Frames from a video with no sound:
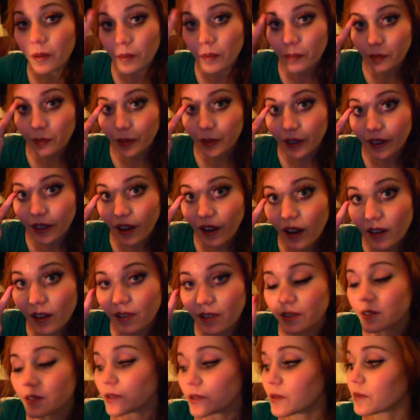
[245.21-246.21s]

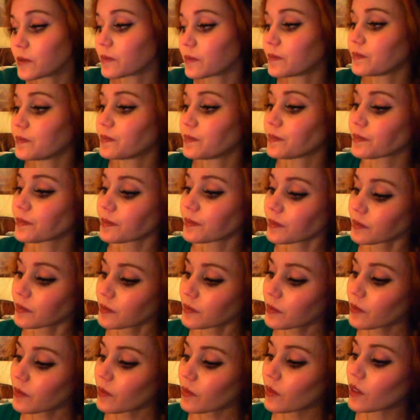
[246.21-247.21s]
because
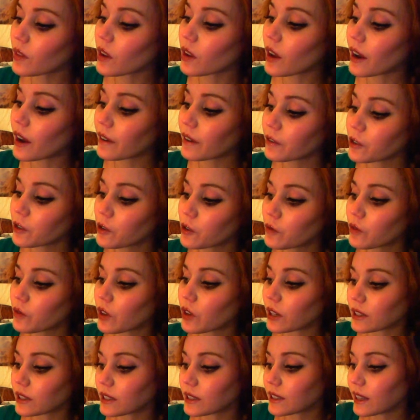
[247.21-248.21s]
after you've
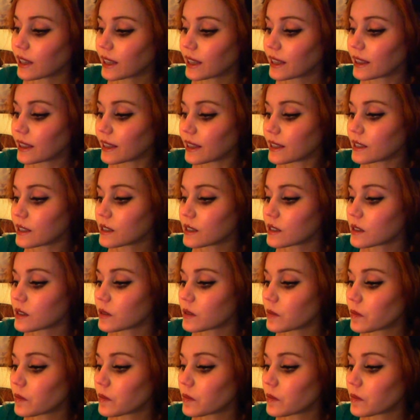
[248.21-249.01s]
cut it like this,